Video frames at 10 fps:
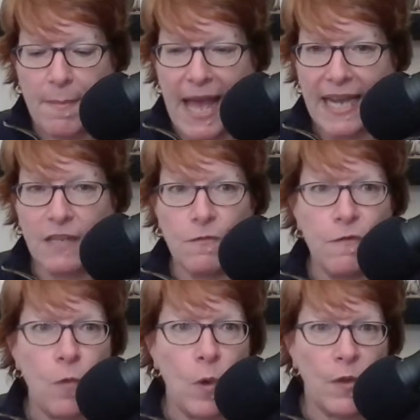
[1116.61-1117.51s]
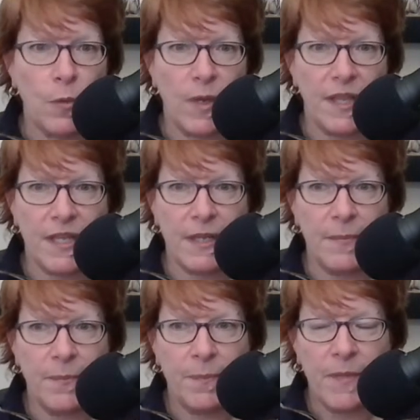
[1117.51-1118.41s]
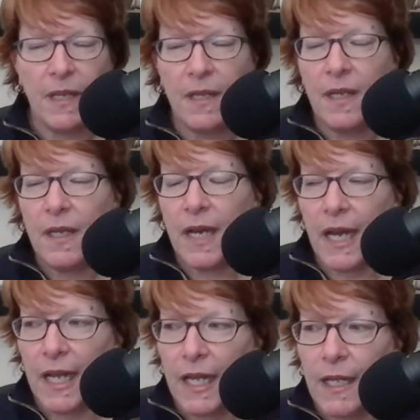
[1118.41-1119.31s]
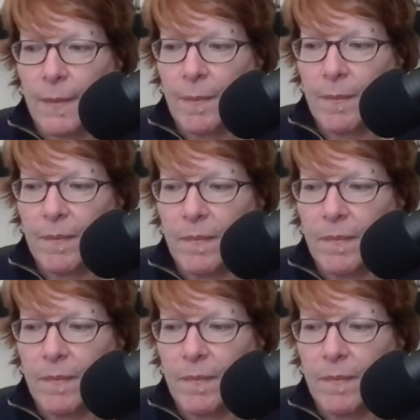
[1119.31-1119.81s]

back and forth with it. Why